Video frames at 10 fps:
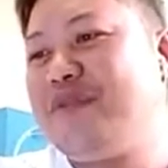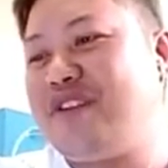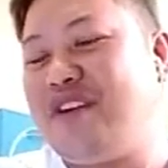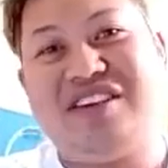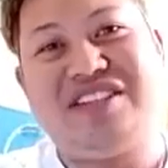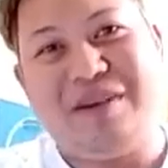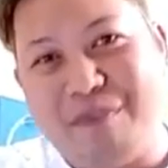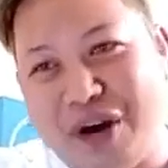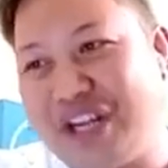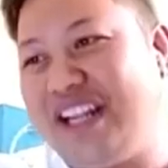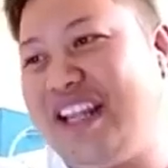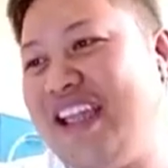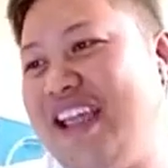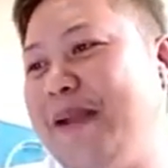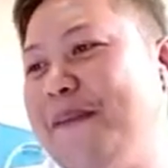content
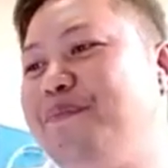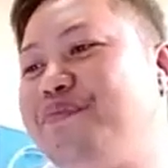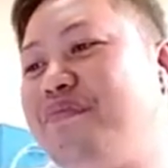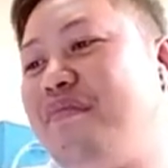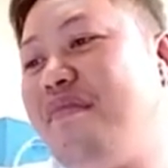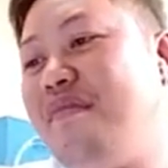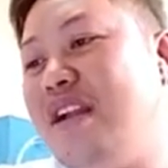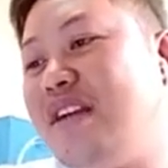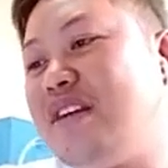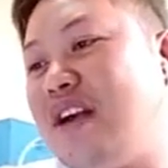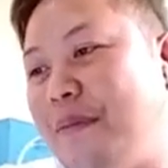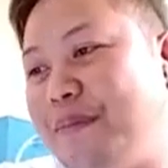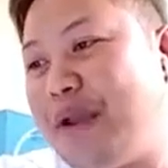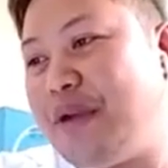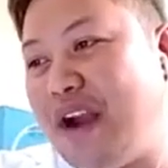marketing,
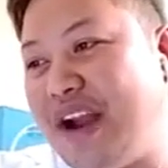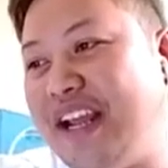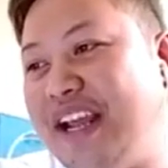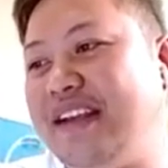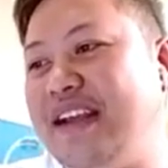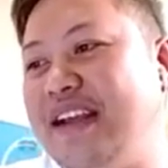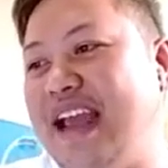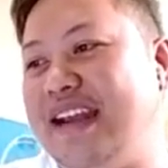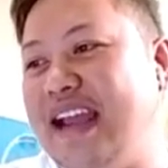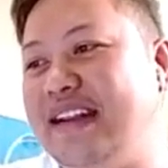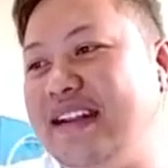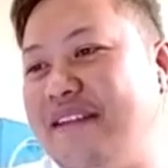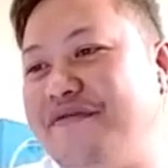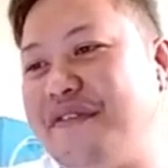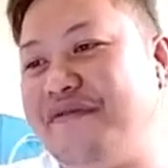copywriting, and editing
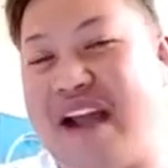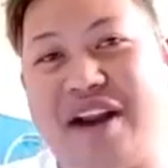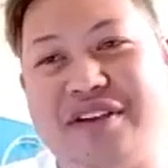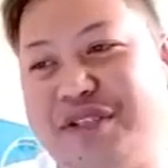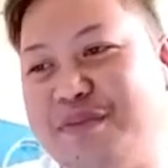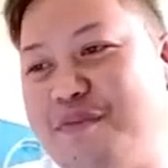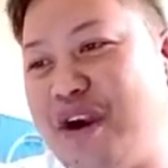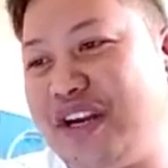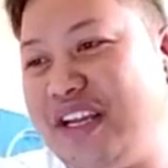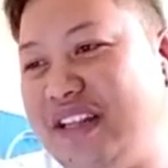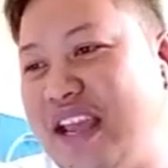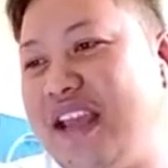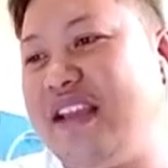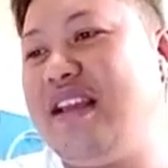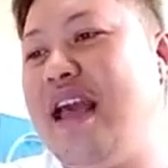for various marketing
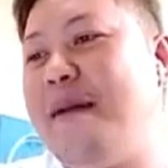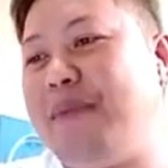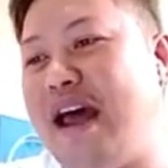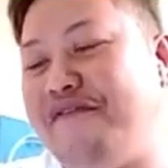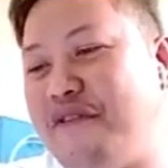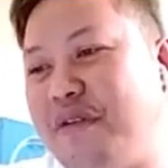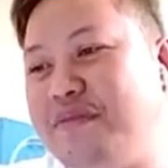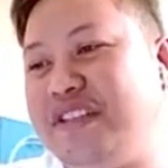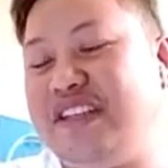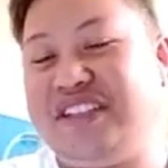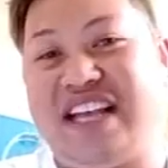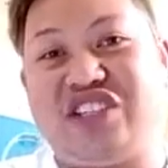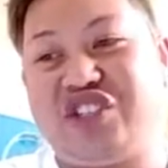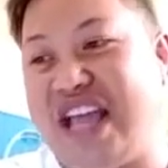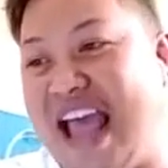platforms such
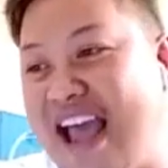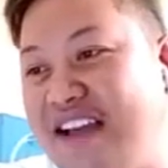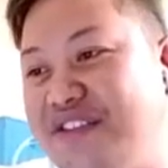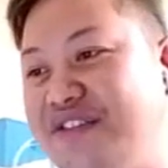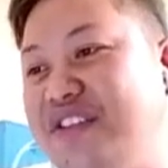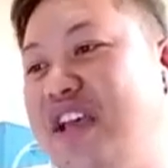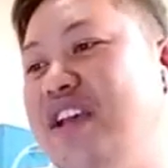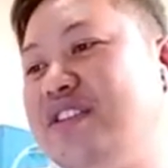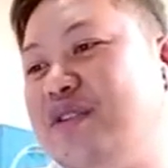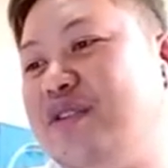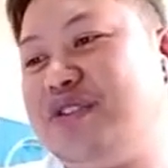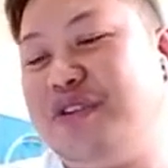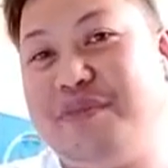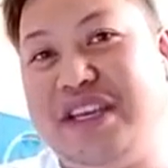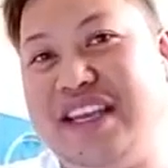as social
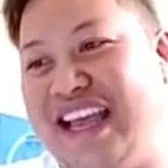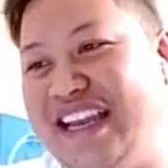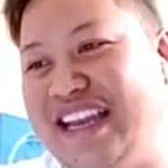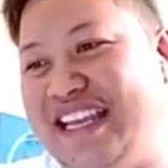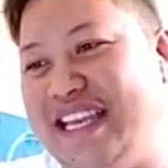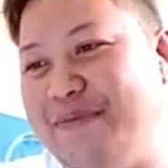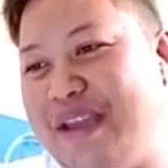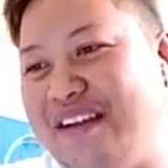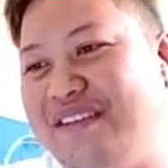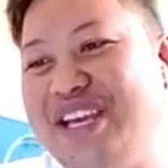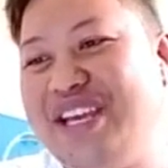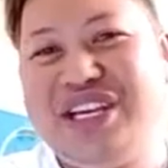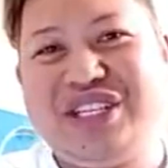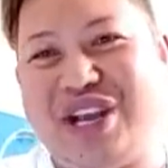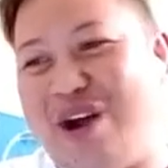media and email.
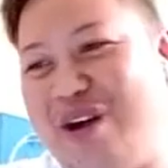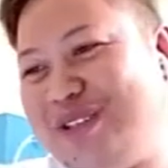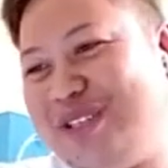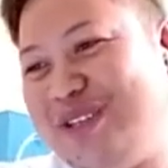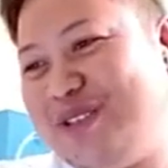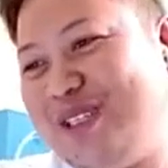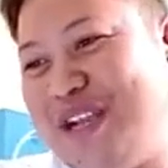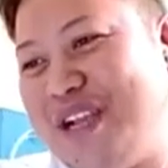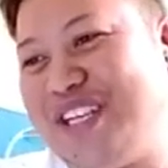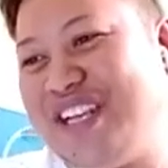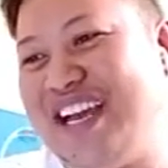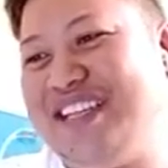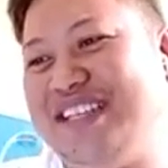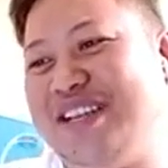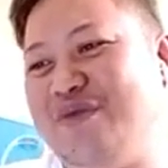She also specialized
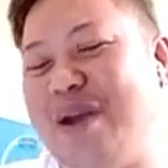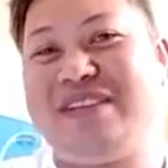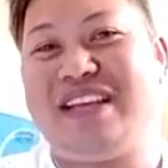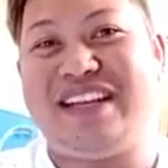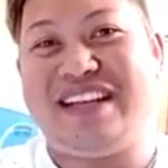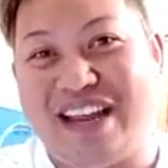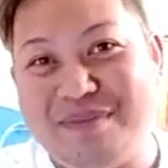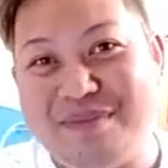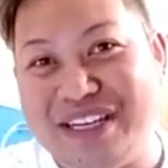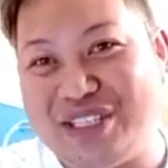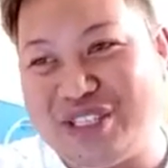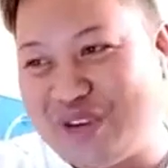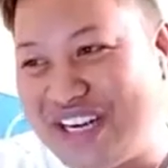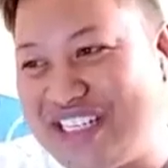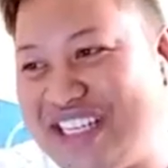in website
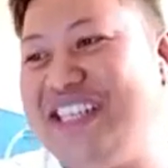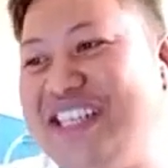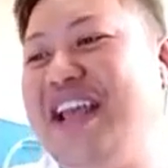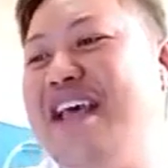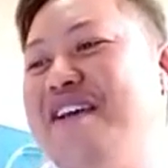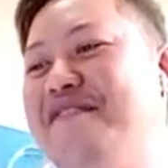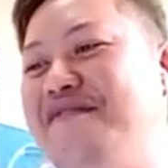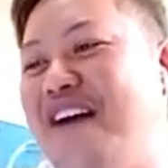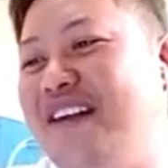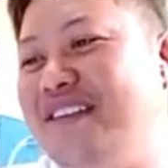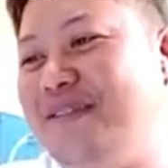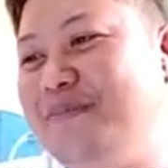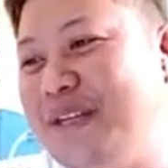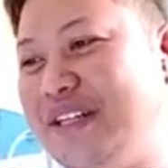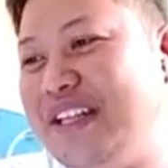administration, funnel
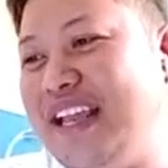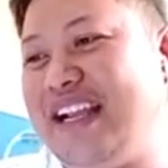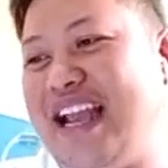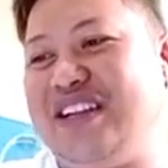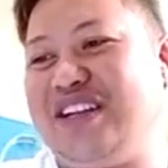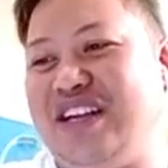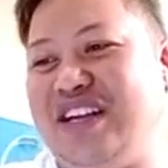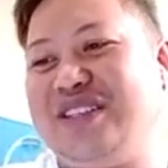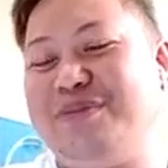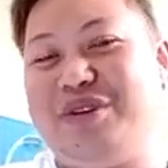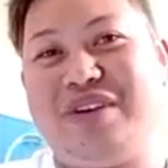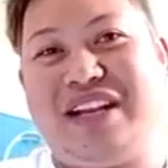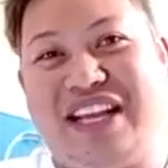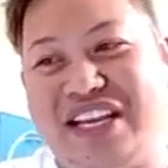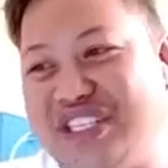building, and customer
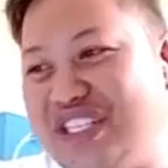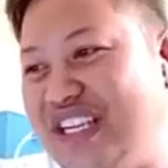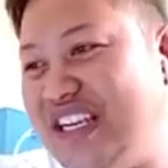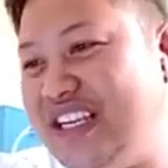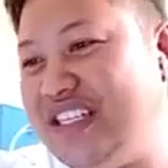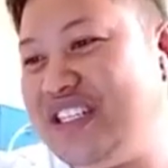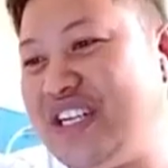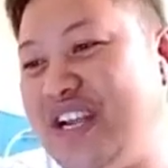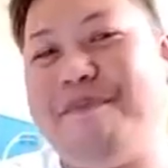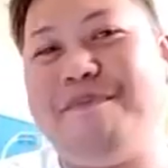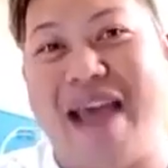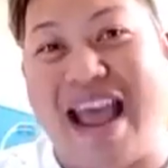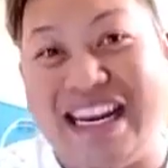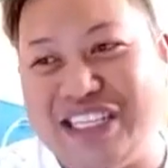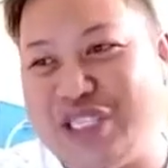relationship
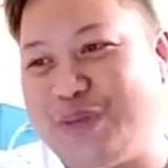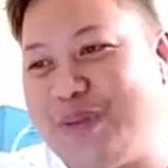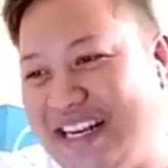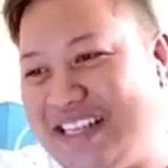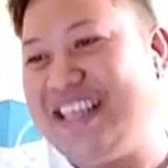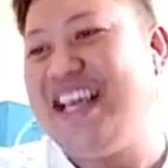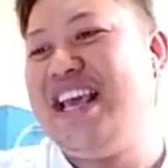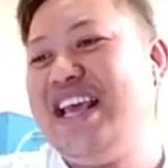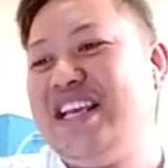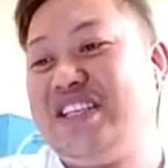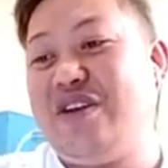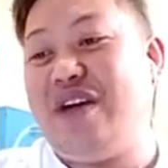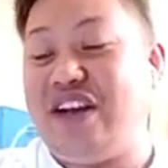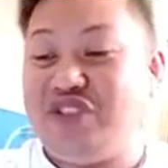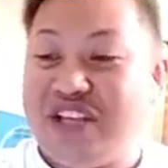management. So
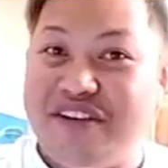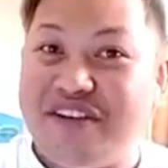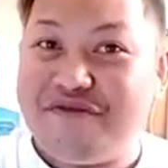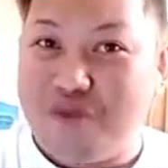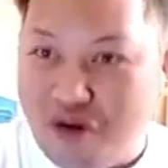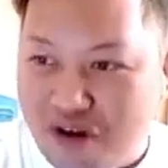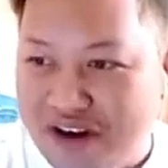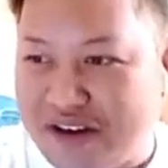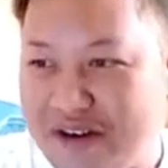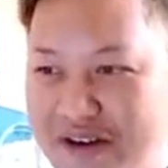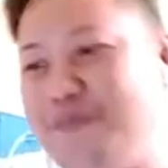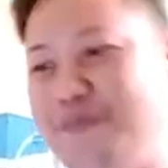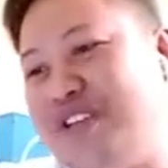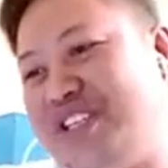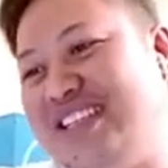outside of work,
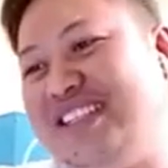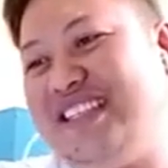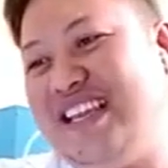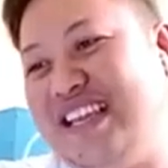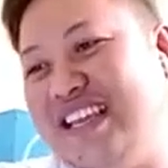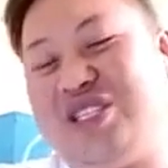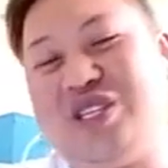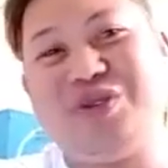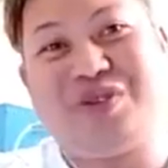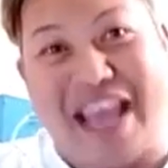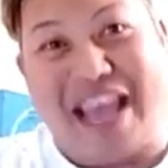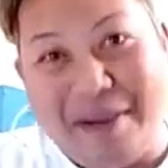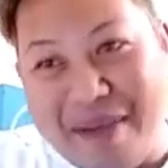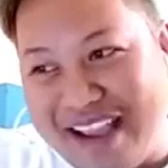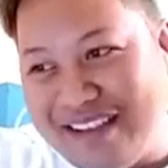she's into
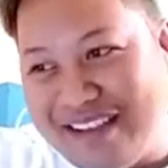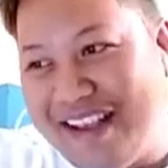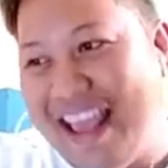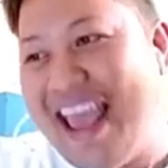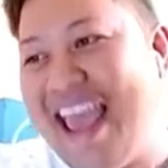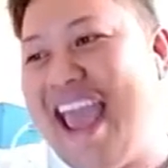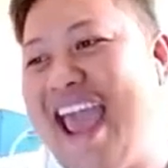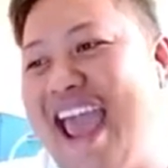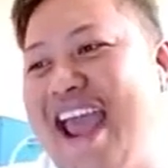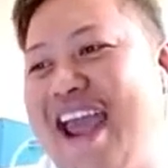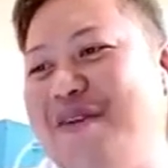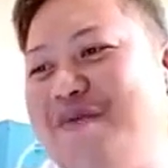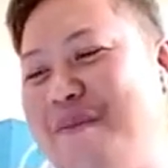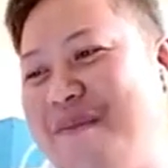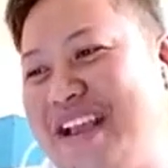gaming, and what
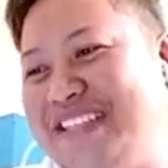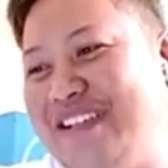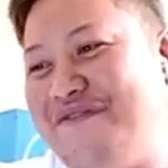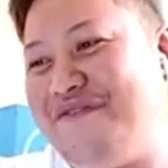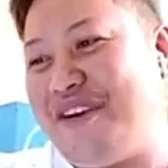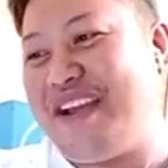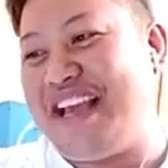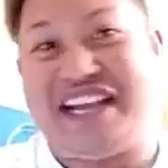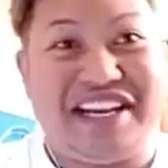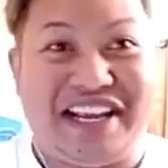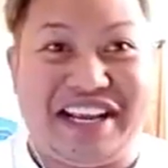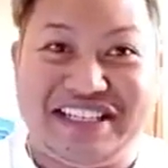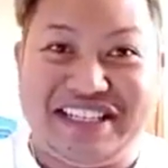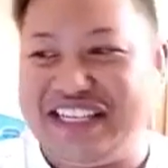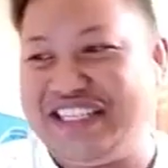makes it very exciting
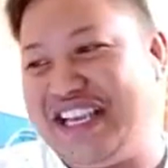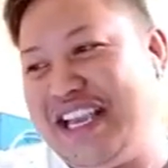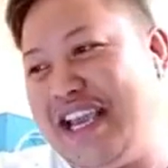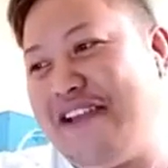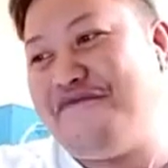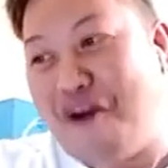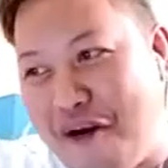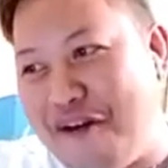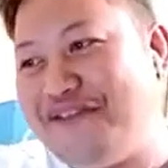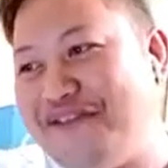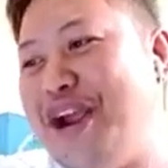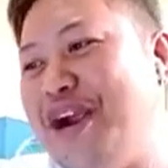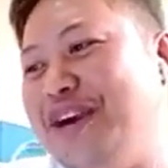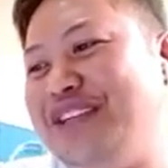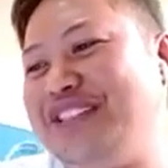is that she involved
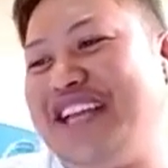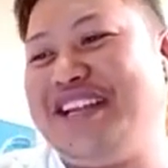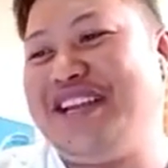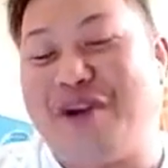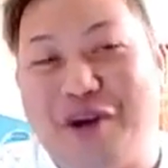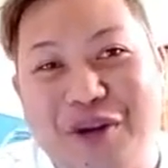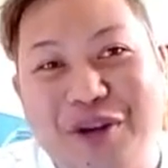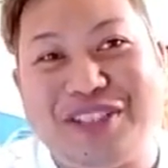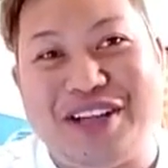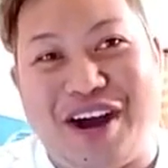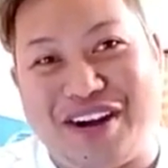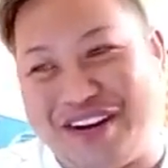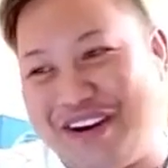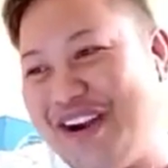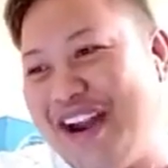her 10-year-old
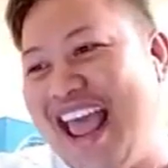daughter